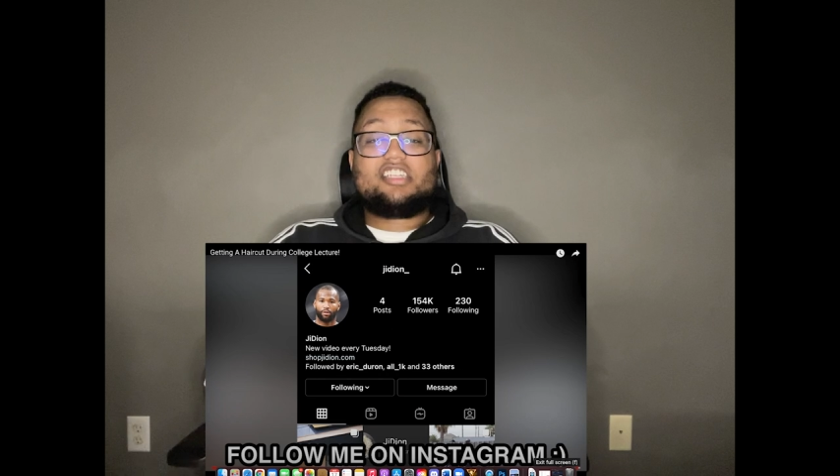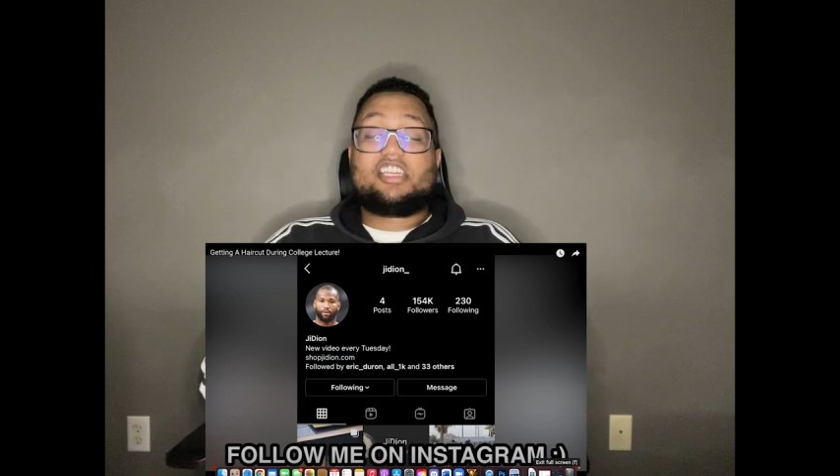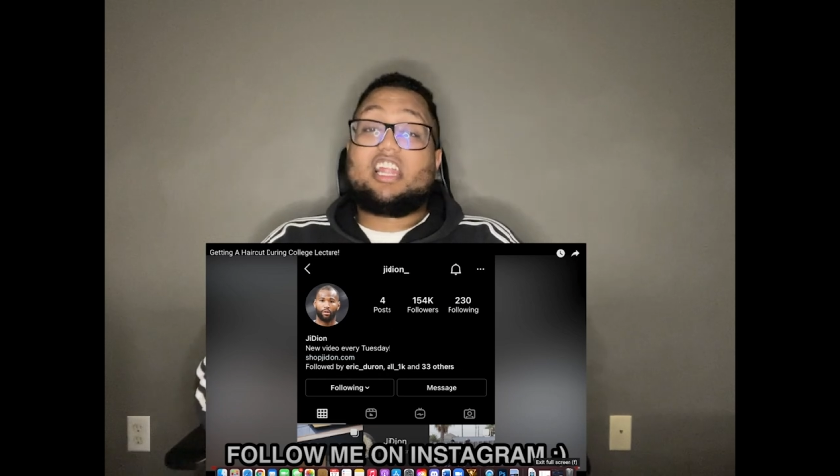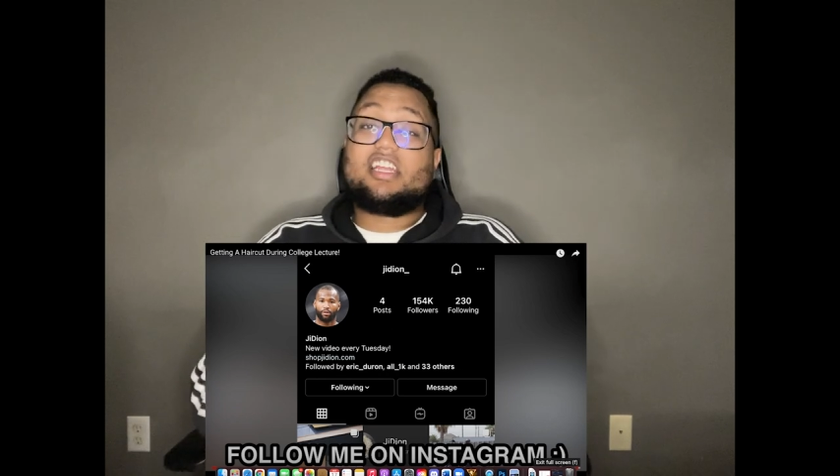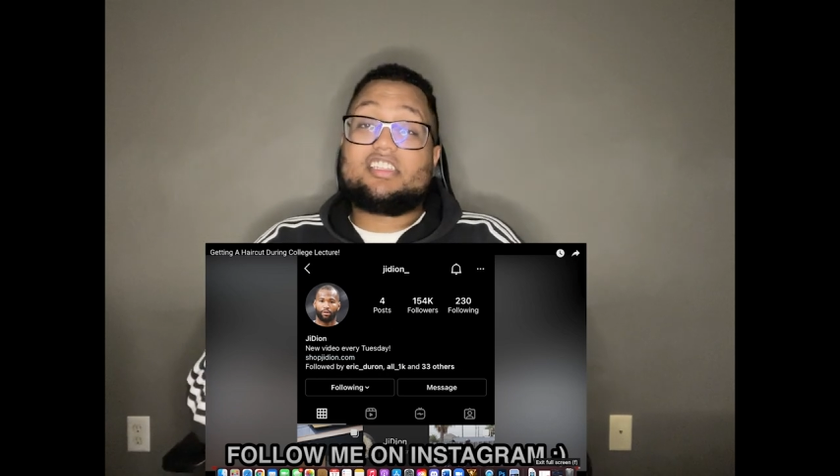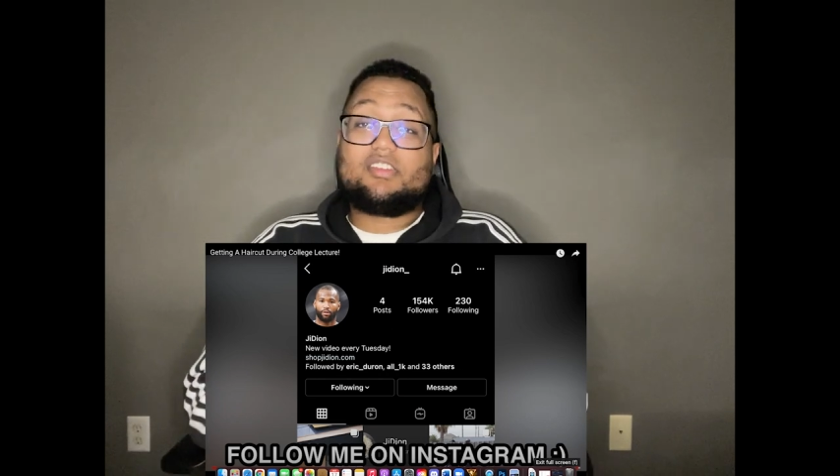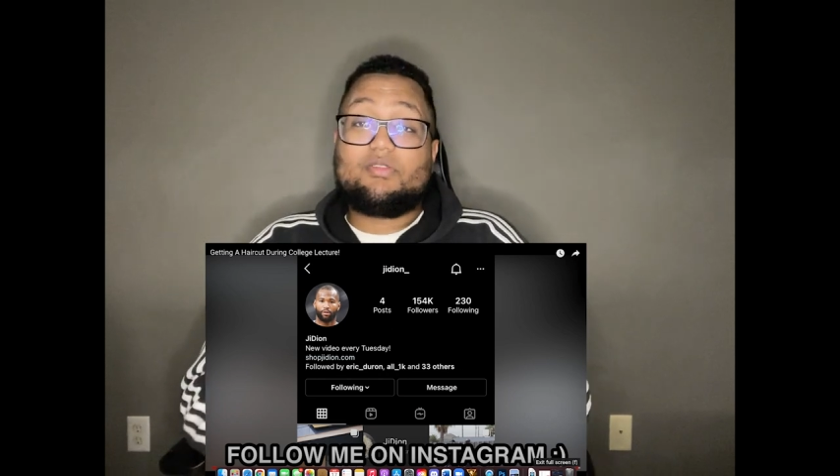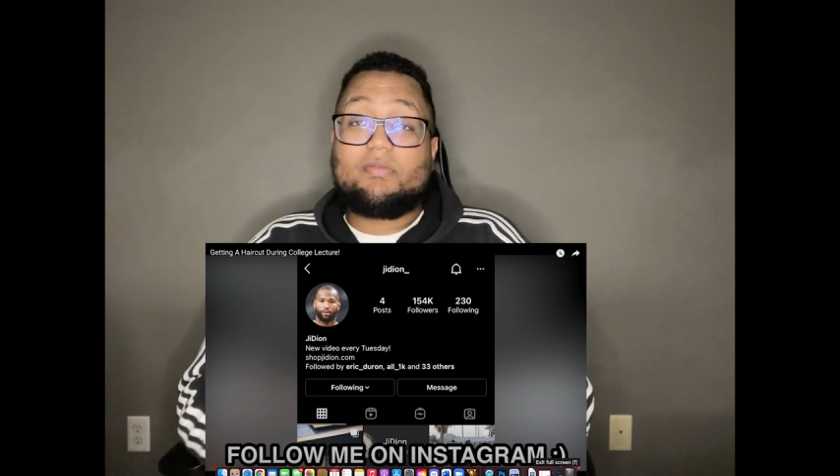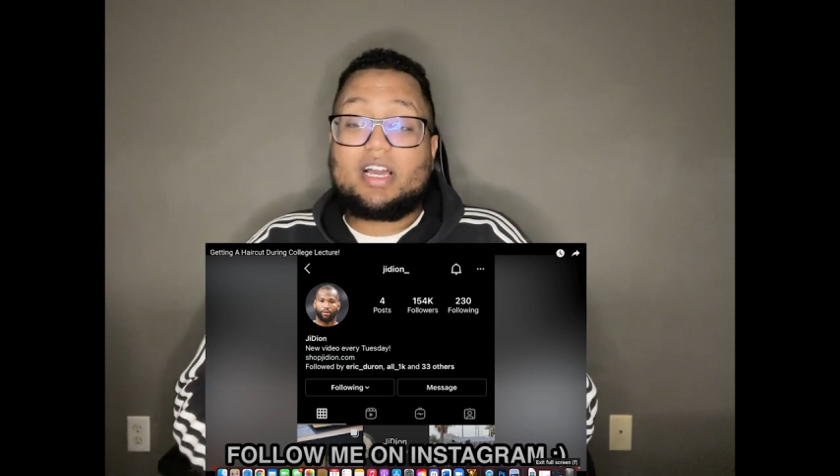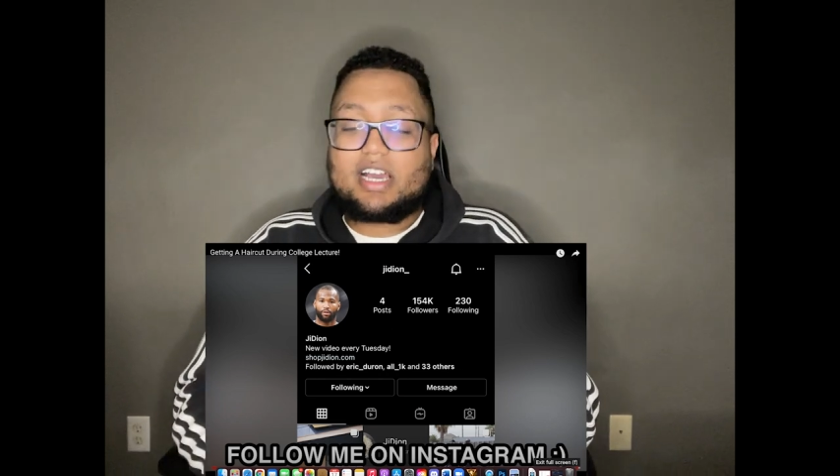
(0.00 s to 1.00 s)
shout out to
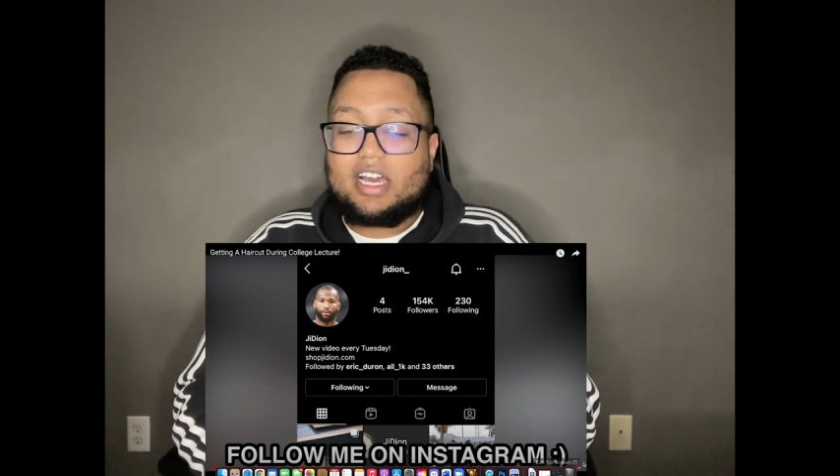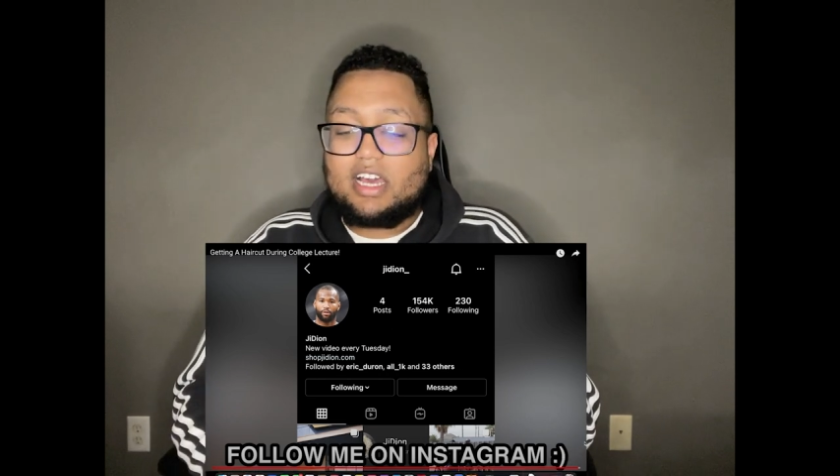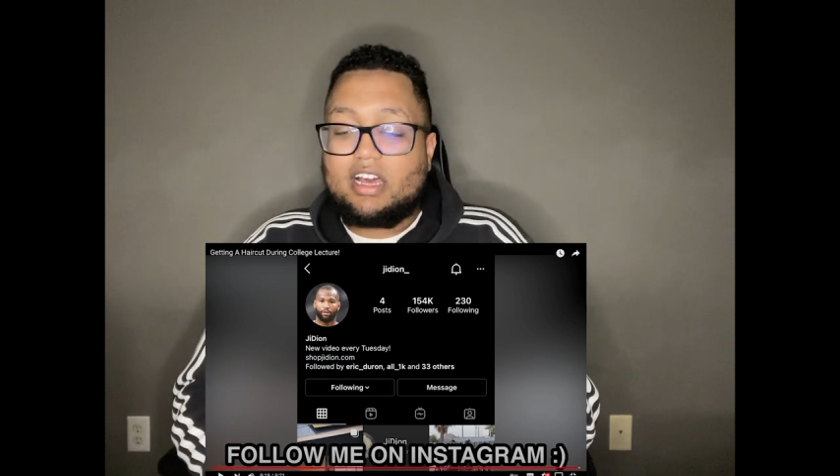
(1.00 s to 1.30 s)
you, my guy.